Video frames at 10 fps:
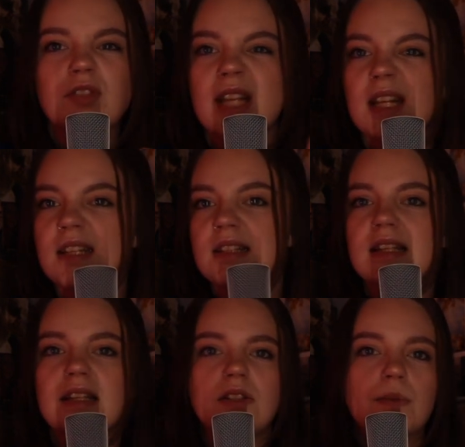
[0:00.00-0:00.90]

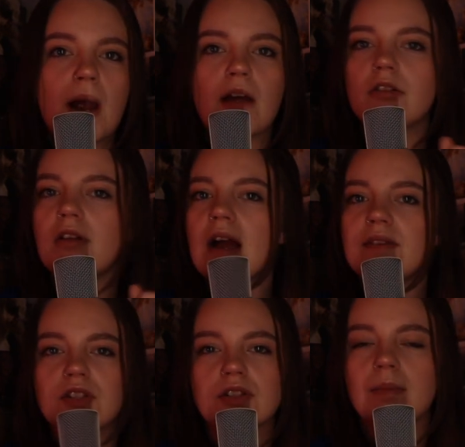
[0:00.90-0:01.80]
sentences or
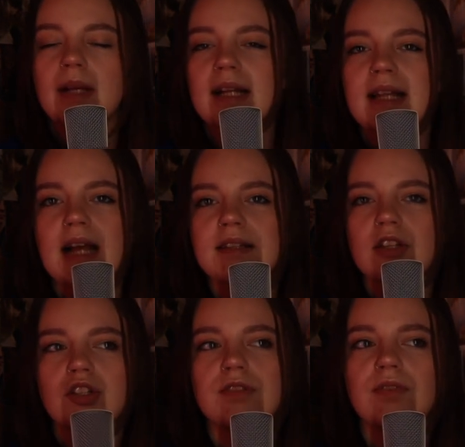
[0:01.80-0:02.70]
paragraphs or something like that because I
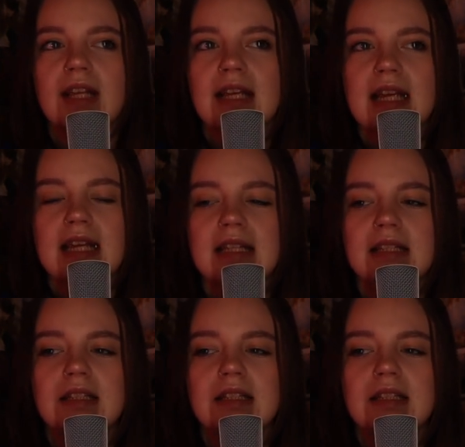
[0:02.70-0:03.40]
just feel like it